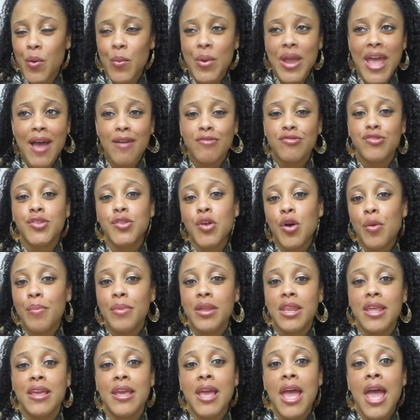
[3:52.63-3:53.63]
We have so
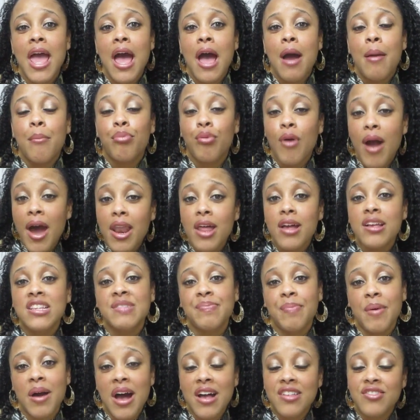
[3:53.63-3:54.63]
many product
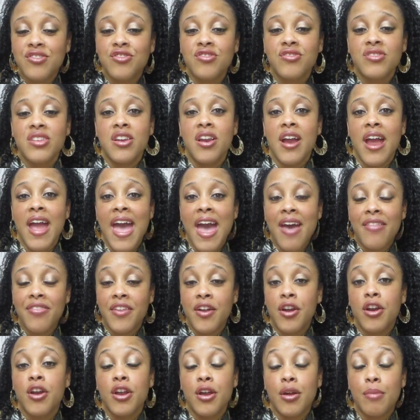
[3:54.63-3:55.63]
sponsors that are
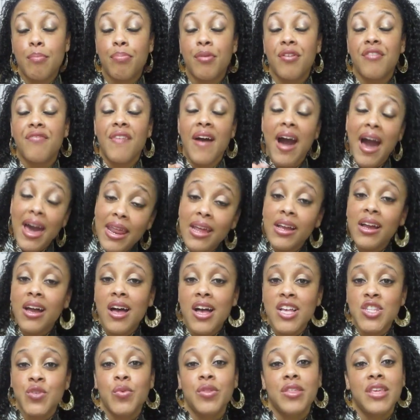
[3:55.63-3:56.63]
that are providing
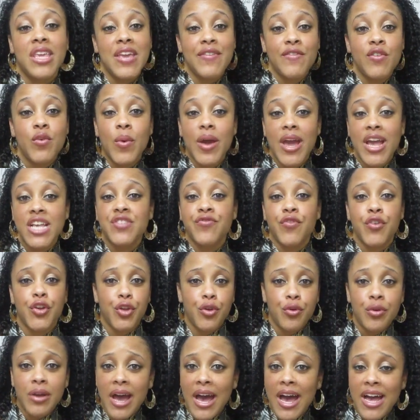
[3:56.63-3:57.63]
us with giveaways for
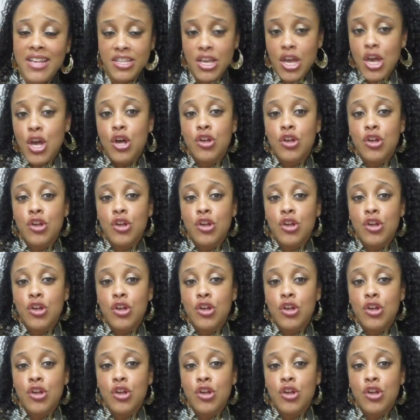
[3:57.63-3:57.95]
you guys.